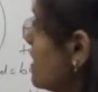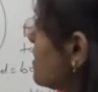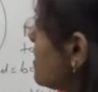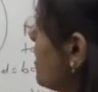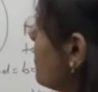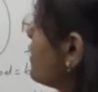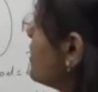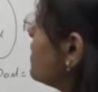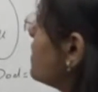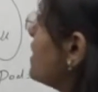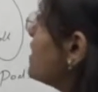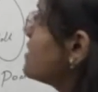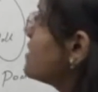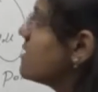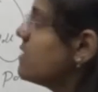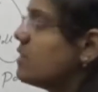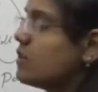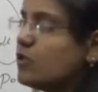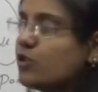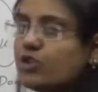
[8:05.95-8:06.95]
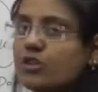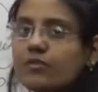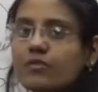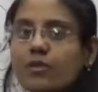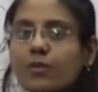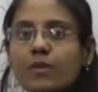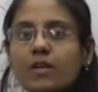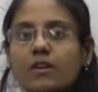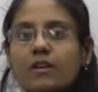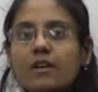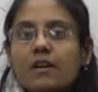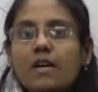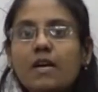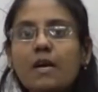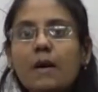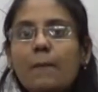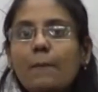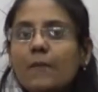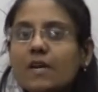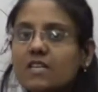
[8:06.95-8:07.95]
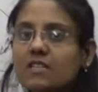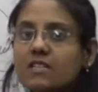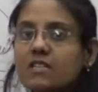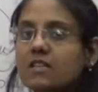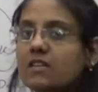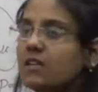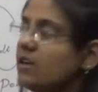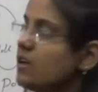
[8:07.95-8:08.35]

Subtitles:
of asking the question from the mixed